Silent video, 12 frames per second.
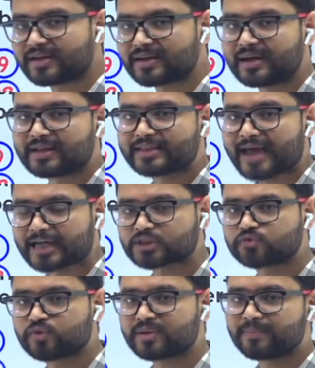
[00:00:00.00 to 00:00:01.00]
there
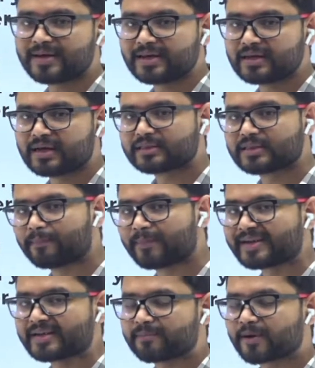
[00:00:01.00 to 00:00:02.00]
that will be the
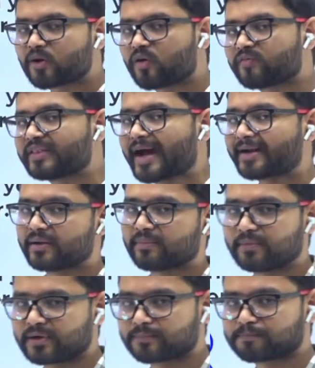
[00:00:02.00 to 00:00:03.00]
multiple of that
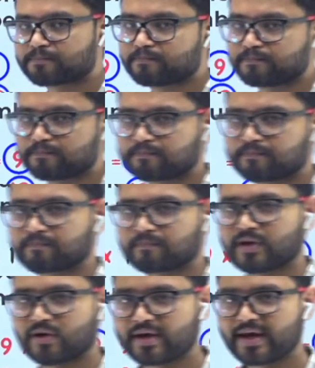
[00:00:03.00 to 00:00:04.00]
number
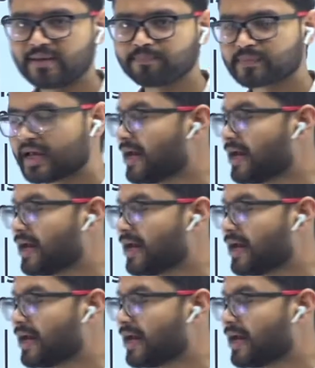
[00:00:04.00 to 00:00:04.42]
okay